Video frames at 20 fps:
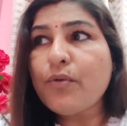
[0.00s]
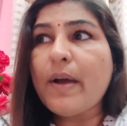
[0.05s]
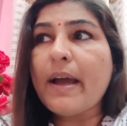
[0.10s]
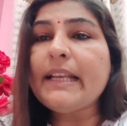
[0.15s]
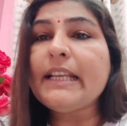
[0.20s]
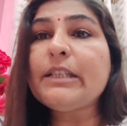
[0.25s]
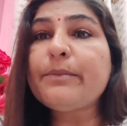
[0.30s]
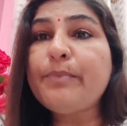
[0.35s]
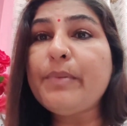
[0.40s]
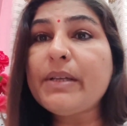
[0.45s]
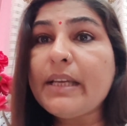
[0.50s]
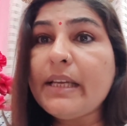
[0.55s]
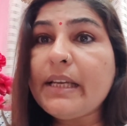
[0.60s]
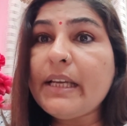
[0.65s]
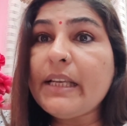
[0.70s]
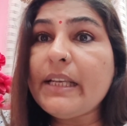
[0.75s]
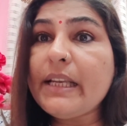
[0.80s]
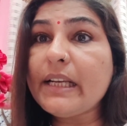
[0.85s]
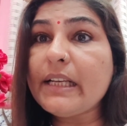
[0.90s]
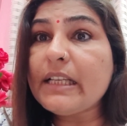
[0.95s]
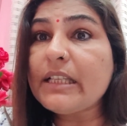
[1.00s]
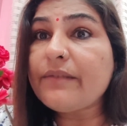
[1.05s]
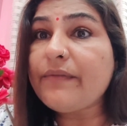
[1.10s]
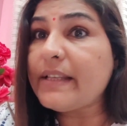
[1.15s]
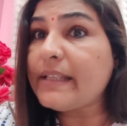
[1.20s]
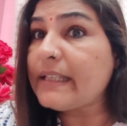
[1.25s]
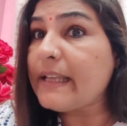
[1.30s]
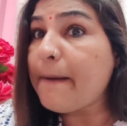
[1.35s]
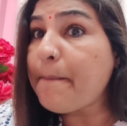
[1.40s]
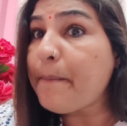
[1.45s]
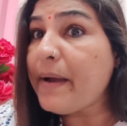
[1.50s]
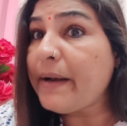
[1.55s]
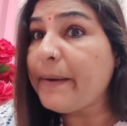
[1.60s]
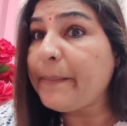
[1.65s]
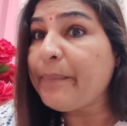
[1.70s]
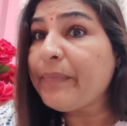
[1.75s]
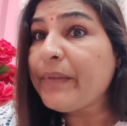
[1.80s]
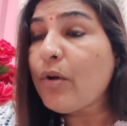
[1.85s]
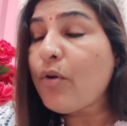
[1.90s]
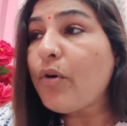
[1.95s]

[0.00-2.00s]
are speaking in English with someone.